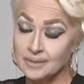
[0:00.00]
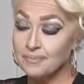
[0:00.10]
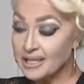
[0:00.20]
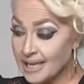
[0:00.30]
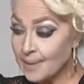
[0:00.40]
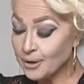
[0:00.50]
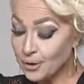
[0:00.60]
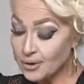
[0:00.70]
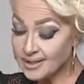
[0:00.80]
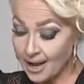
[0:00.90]
My diamond
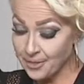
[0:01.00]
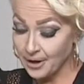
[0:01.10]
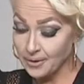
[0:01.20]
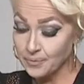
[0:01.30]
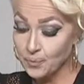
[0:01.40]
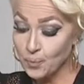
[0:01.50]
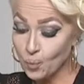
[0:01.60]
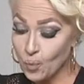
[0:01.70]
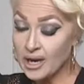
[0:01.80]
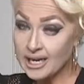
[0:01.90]
girls out there,
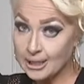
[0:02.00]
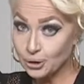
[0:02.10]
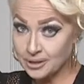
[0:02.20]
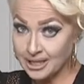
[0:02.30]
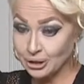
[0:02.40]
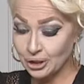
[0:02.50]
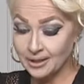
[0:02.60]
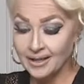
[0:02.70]
we need your attention.